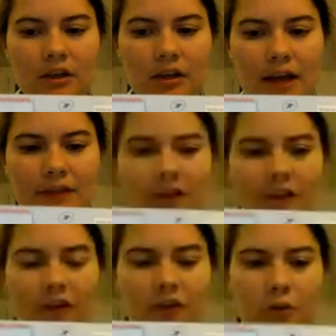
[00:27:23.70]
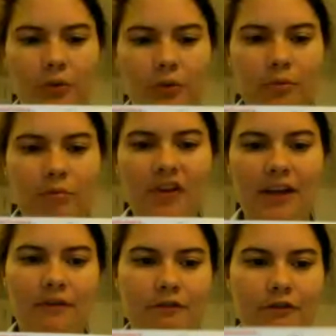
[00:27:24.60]
And this is your
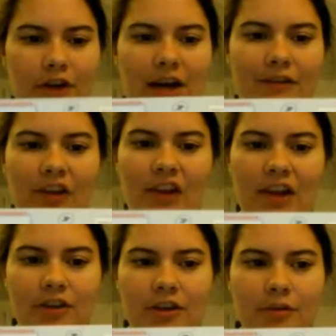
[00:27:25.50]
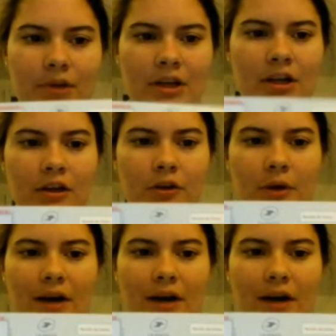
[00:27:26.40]
receipt for having sent it.
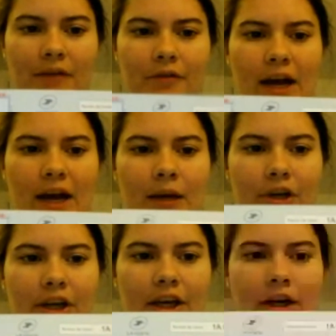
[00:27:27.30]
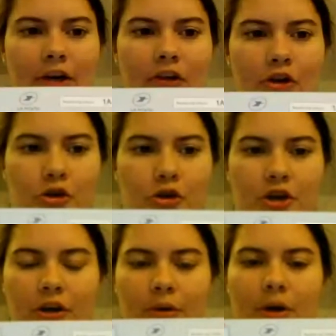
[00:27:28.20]
You have your tracking number here, so you can
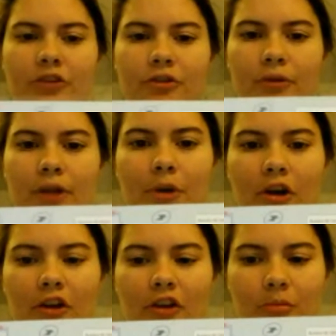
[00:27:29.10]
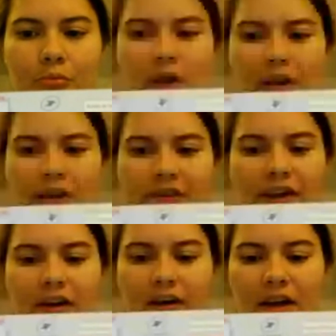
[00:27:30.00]
go on to
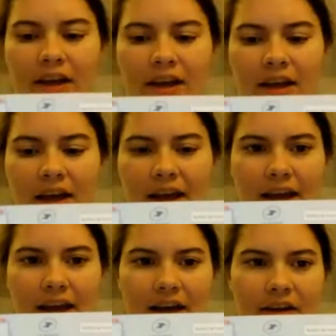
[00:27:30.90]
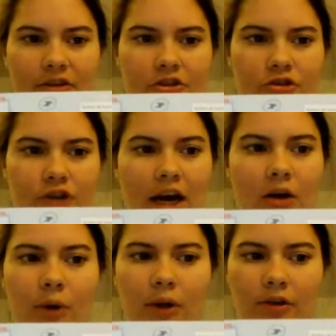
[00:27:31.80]
laposte.fr and
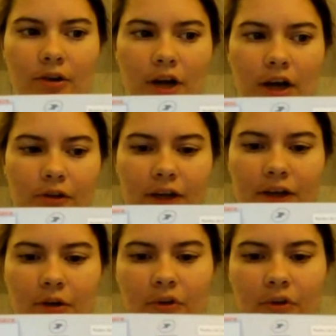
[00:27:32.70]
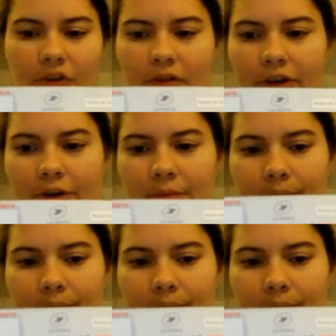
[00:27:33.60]
track whether or not your letter was delivered.